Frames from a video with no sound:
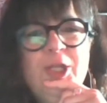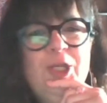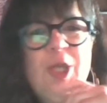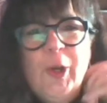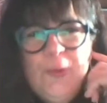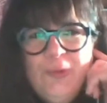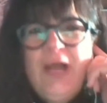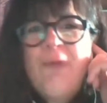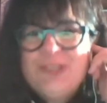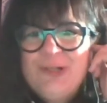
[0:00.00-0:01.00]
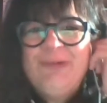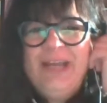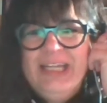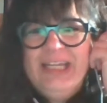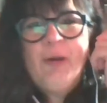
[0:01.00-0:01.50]
No, that was
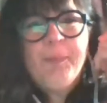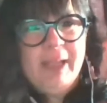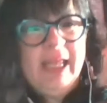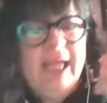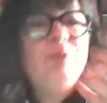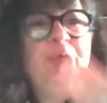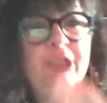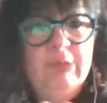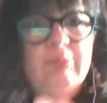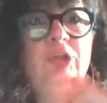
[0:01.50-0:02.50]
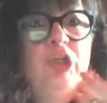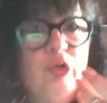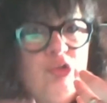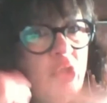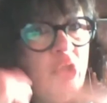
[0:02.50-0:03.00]
already in our plan. We,
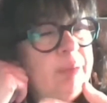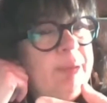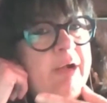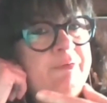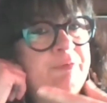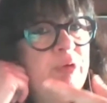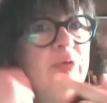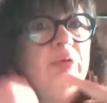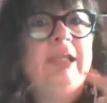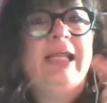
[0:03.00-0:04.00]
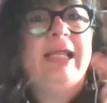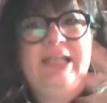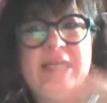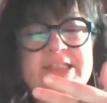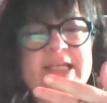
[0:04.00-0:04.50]
talked about
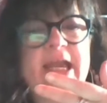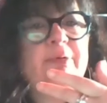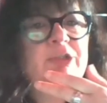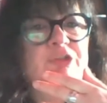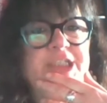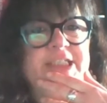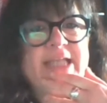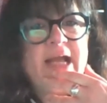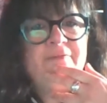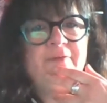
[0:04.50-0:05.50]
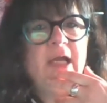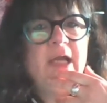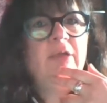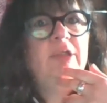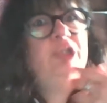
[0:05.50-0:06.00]
Afro-Latinx characters in
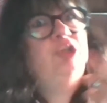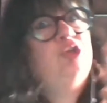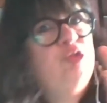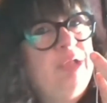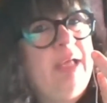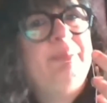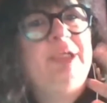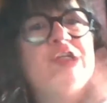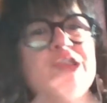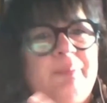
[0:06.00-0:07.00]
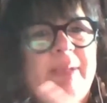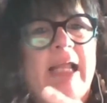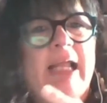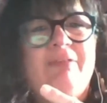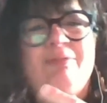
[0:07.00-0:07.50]
sci-fi. Do you do that because of
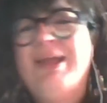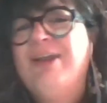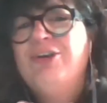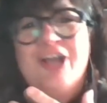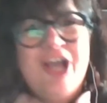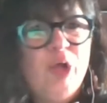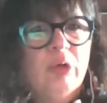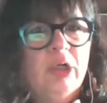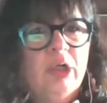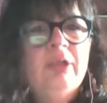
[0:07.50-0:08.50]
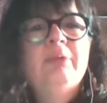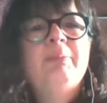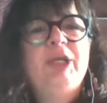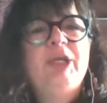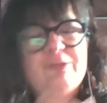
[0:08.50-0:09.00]
Black Lives Matter? No,
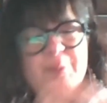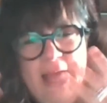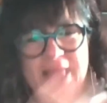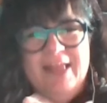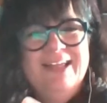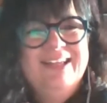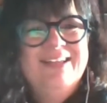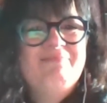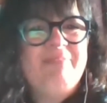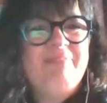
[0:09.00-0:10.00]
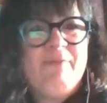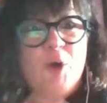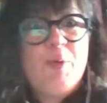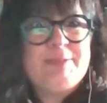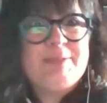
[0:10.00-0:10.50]
because they have
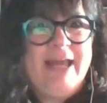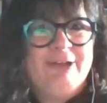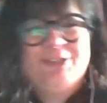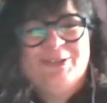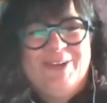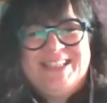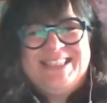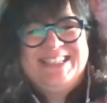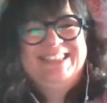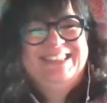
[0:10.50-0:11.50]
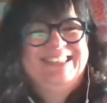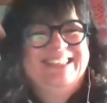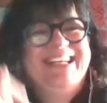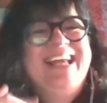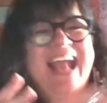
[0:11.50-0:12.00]
always mattered to us.
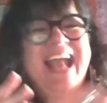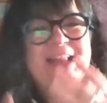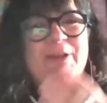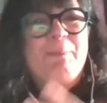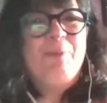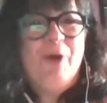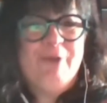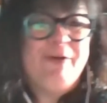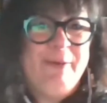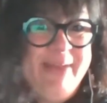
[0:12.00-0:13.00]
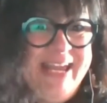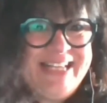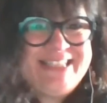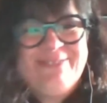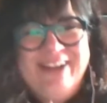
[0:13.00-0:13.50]
And they're part of our
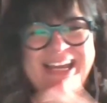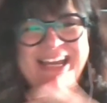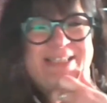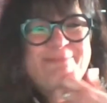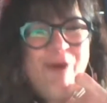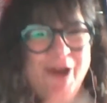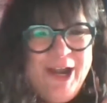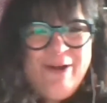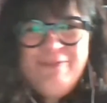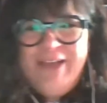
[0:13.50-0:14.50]
mix, right? It's part of